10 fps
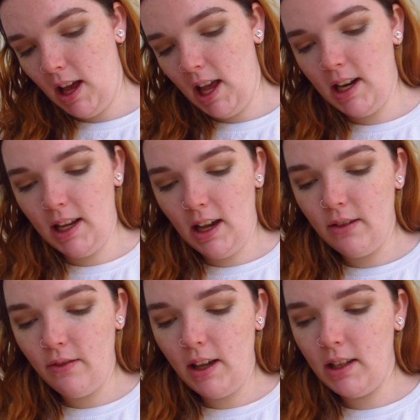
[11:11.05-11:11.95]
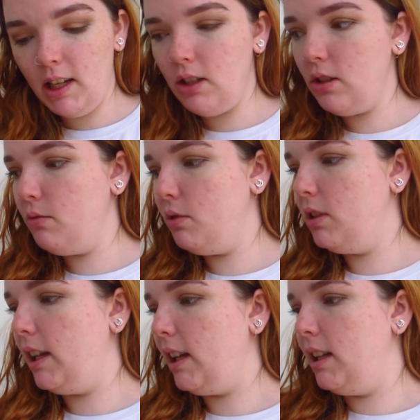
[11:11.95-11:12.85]
any other foundation would,
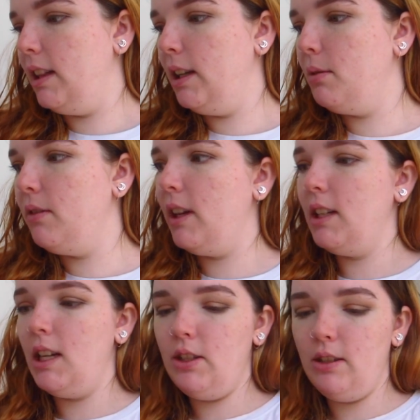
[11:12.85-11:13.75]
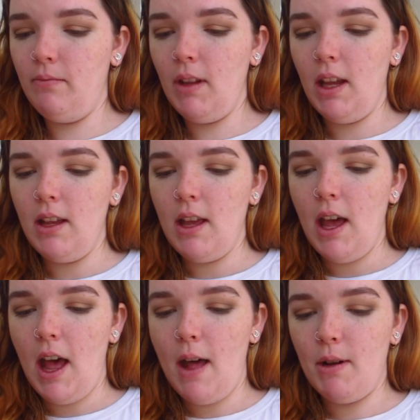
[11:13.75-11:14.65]
like any liquid foundation.
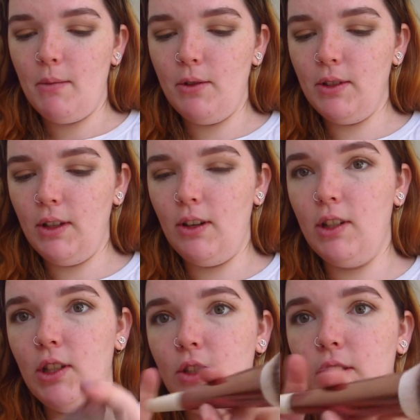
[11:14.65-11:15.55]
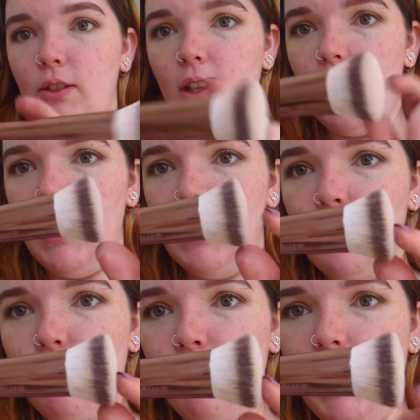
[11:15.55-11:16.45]
And I'm also going to just use
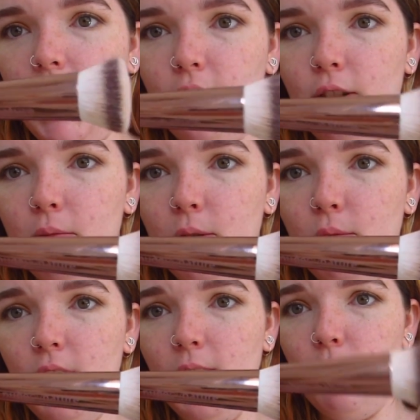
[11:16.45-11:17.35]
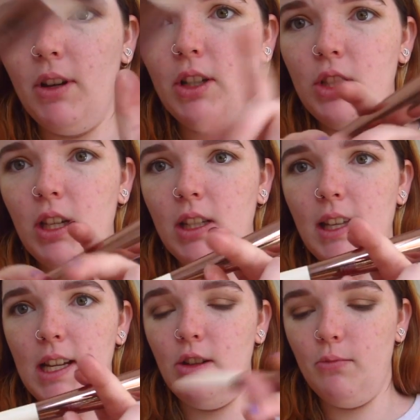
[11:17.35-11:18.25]
this flat top kabuki brush. It's
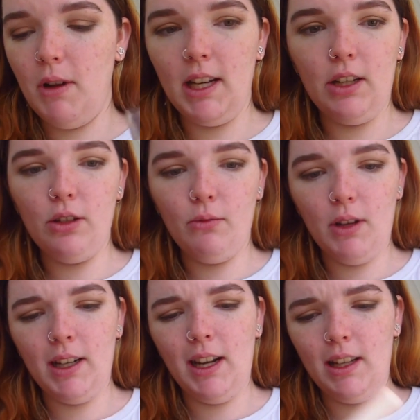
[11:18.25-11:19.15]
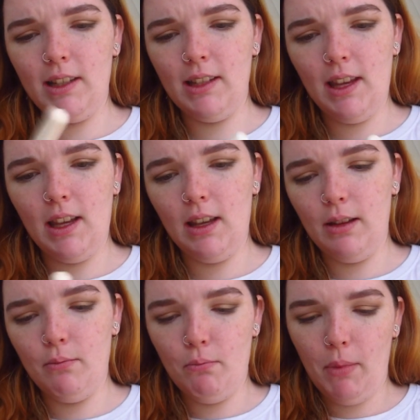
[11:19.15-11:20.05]
a Nude by Nature one, and it's
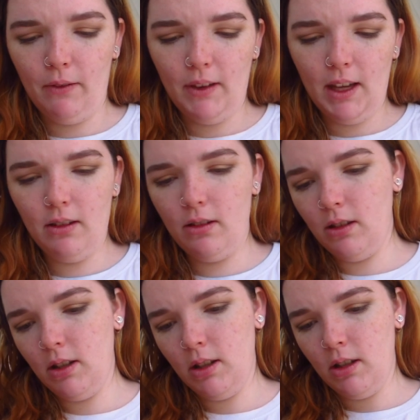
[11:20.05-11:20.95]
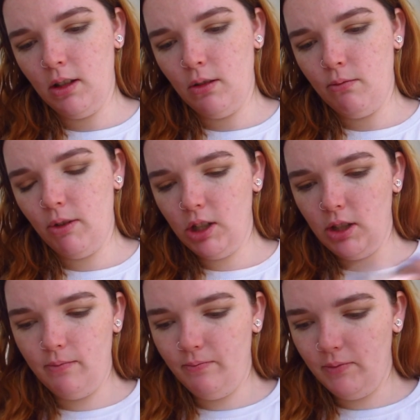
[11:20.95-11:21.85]
their buffing
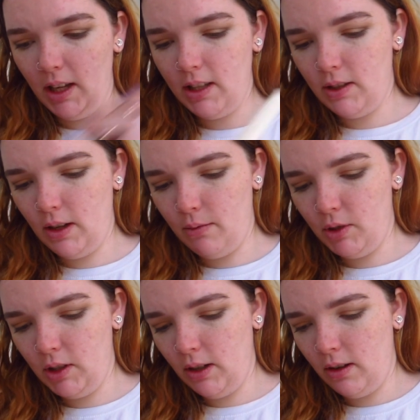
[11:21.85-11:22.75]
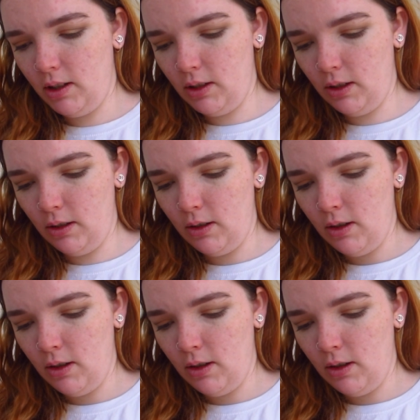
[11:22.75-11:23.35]
brush. So I'm just going to